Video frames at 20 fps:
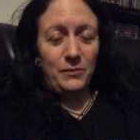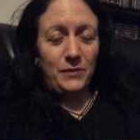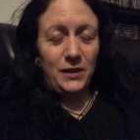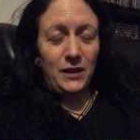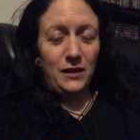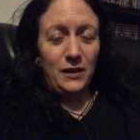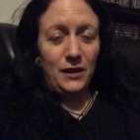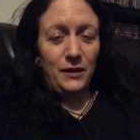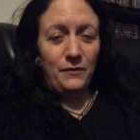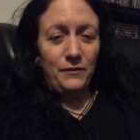
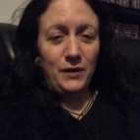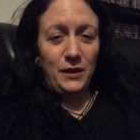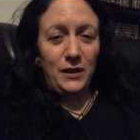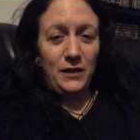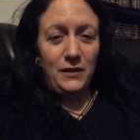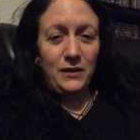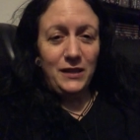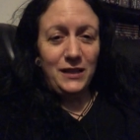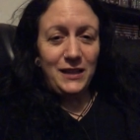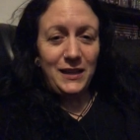That
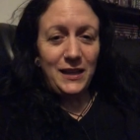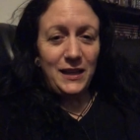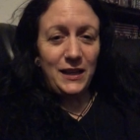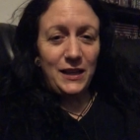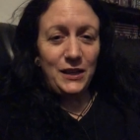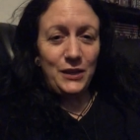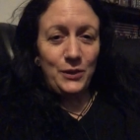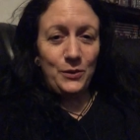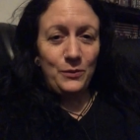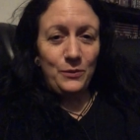every year
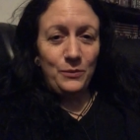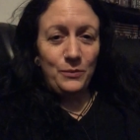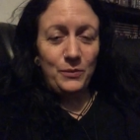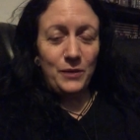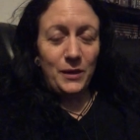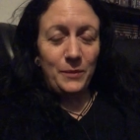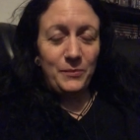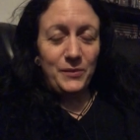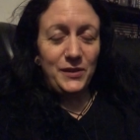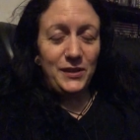you
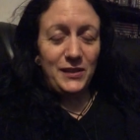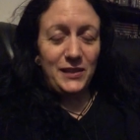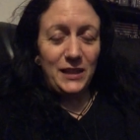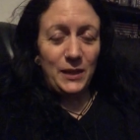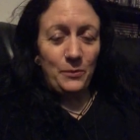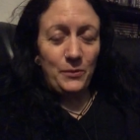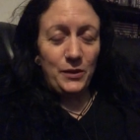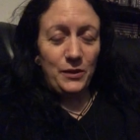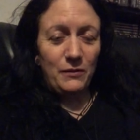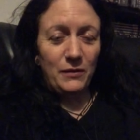um, sit
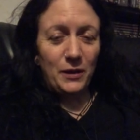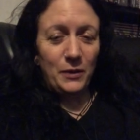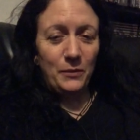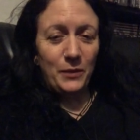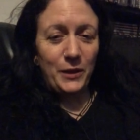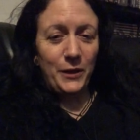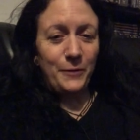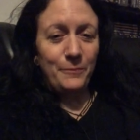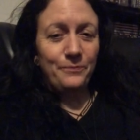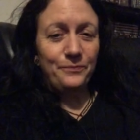down with your
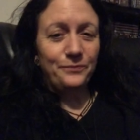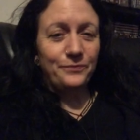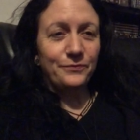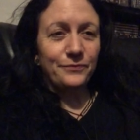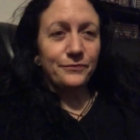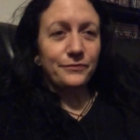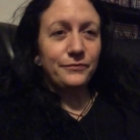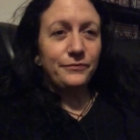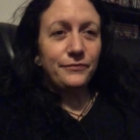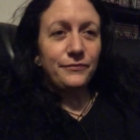OO
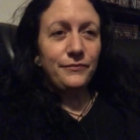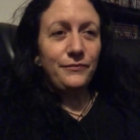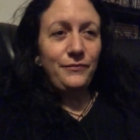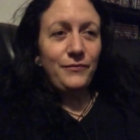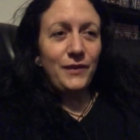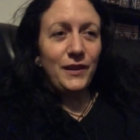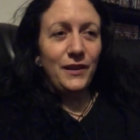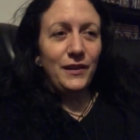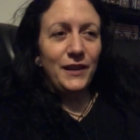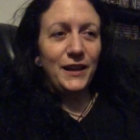
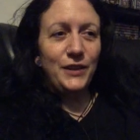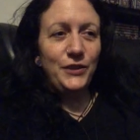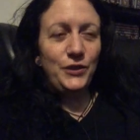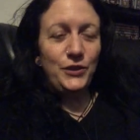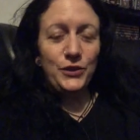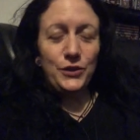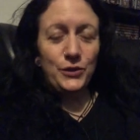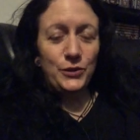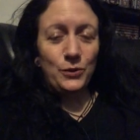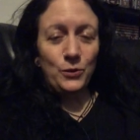and you
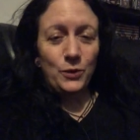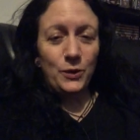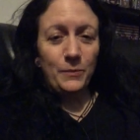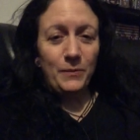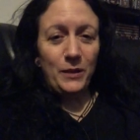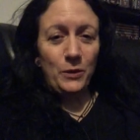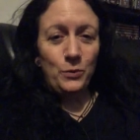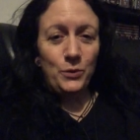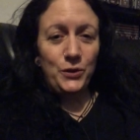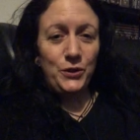just talk
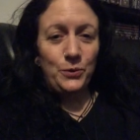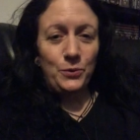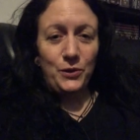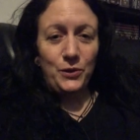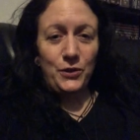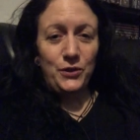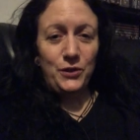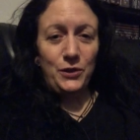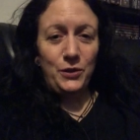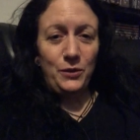about what you
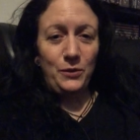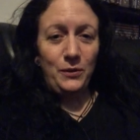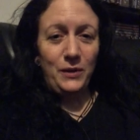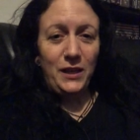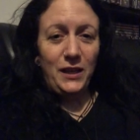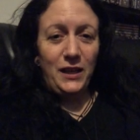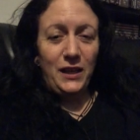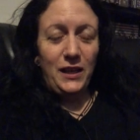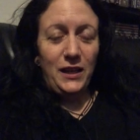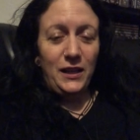want to do
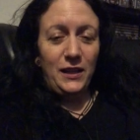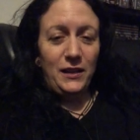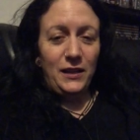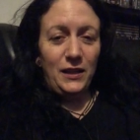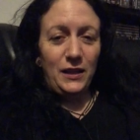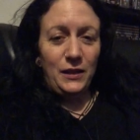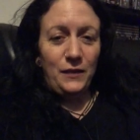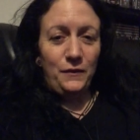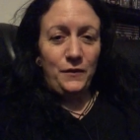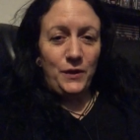
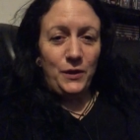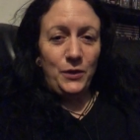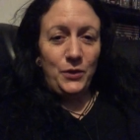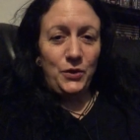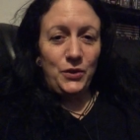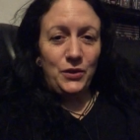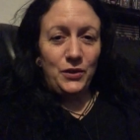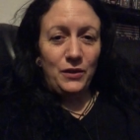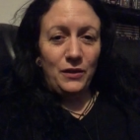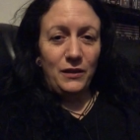in the
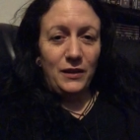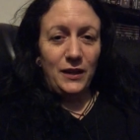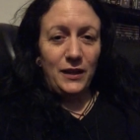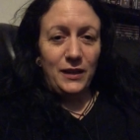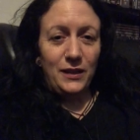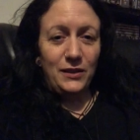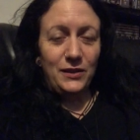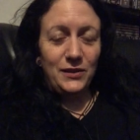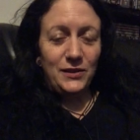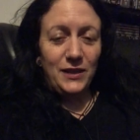future
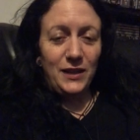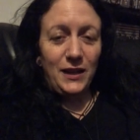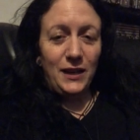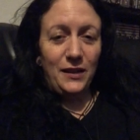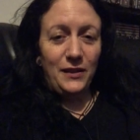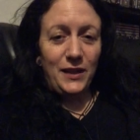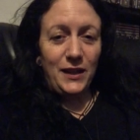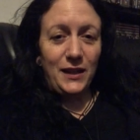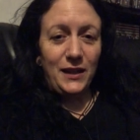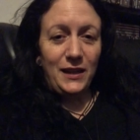and how
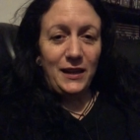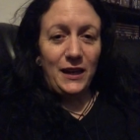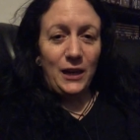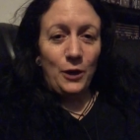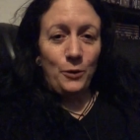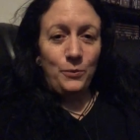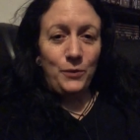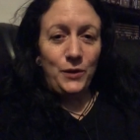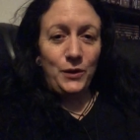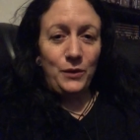they can
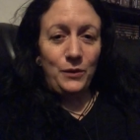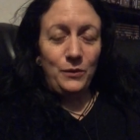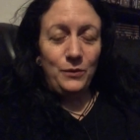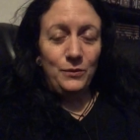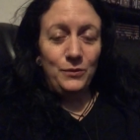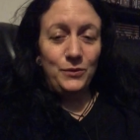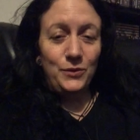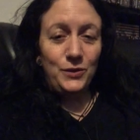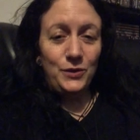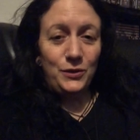help you
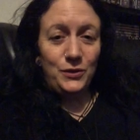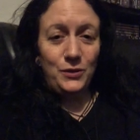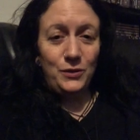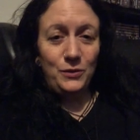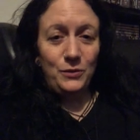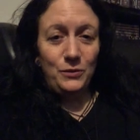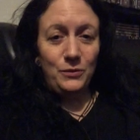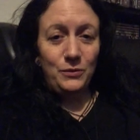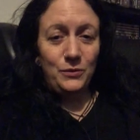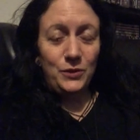to
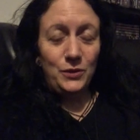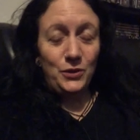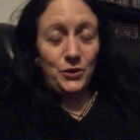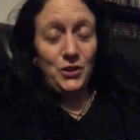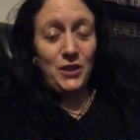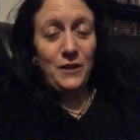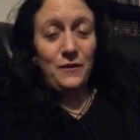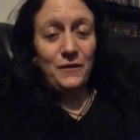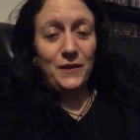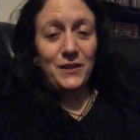do to
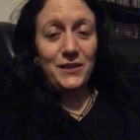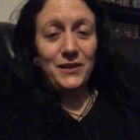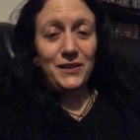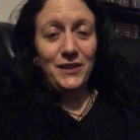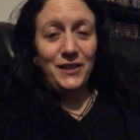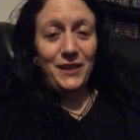achieve it.